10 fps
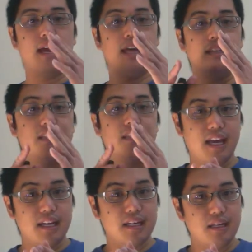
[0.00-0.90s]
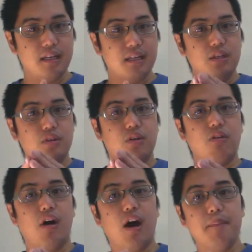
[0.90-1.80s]
and then you
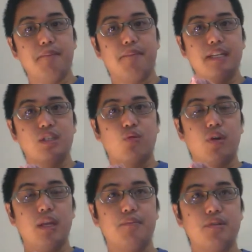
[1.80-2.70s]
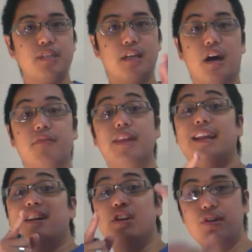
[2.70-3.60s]
go up by 20% of
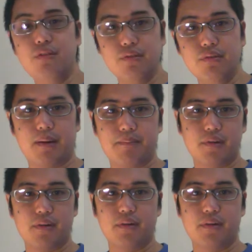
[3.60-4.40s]
that new number.